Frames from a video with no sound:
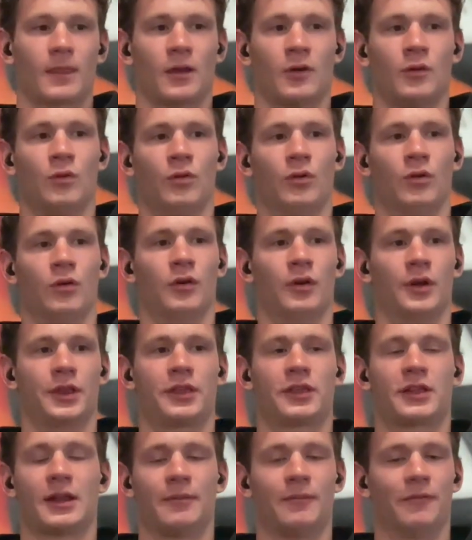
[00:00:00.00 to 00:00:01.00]
or
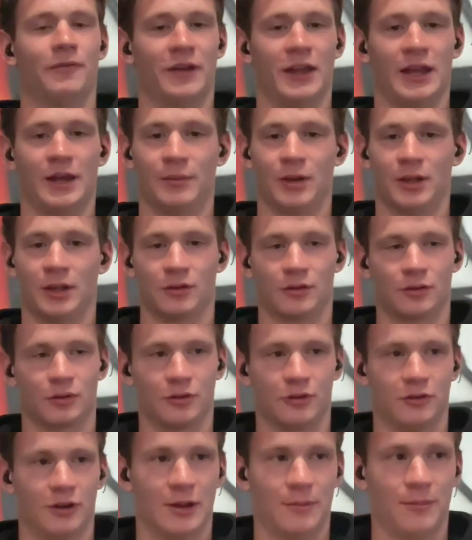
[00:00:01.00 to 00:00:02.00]
some family or
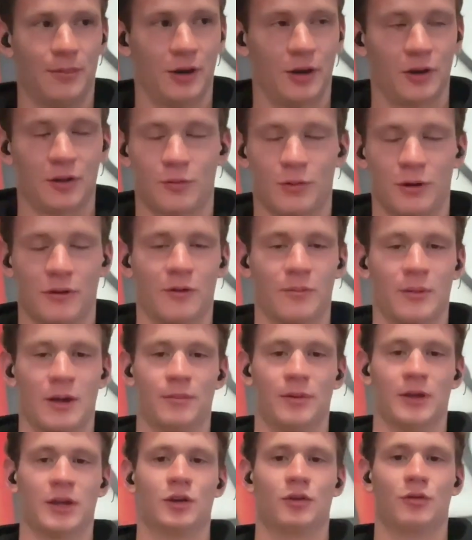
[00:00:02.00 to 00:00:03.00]
grandparents, whatever it might
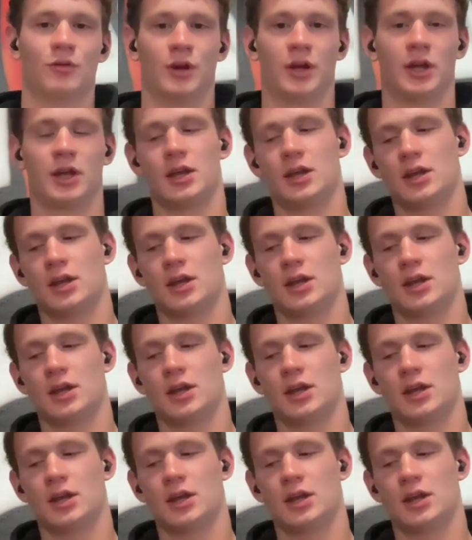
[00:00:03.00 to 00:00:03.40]
be, who are